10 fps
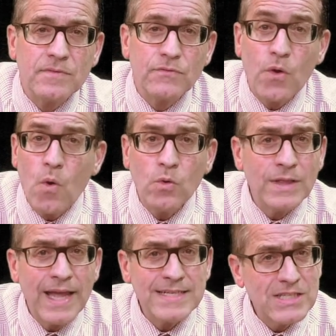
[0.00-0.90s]
For
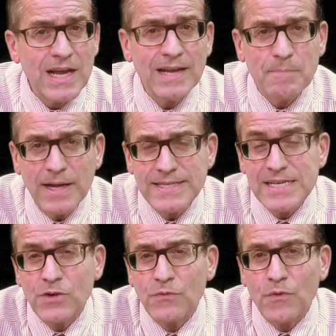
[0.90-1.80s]
Auld Lang Syne, my
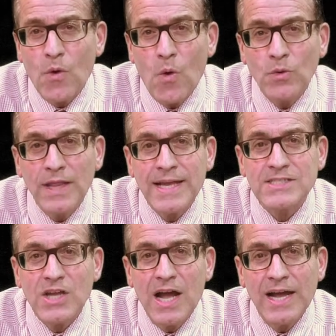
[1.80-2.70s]
dear, for Auld
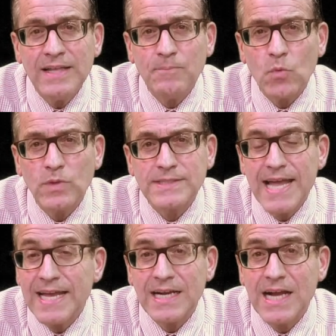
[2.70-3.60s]
Lang Syne, we'll
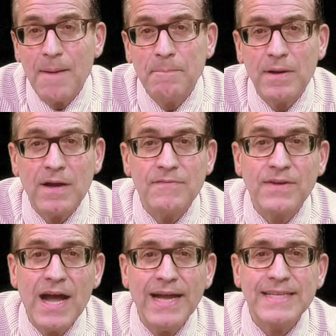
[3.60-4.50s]
take a cup
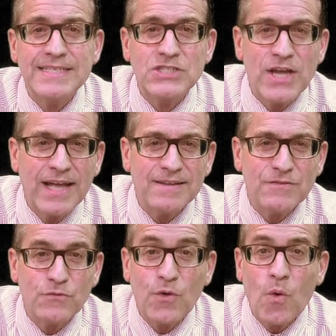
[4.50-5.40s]
of kindness yet,
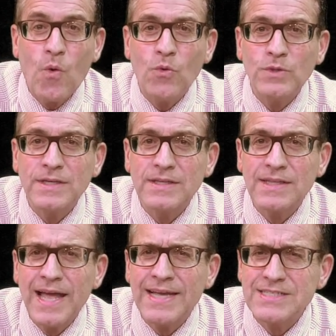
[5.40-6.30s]
for Auld
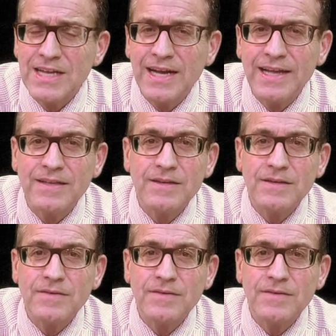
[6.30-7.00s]
Lang Syne,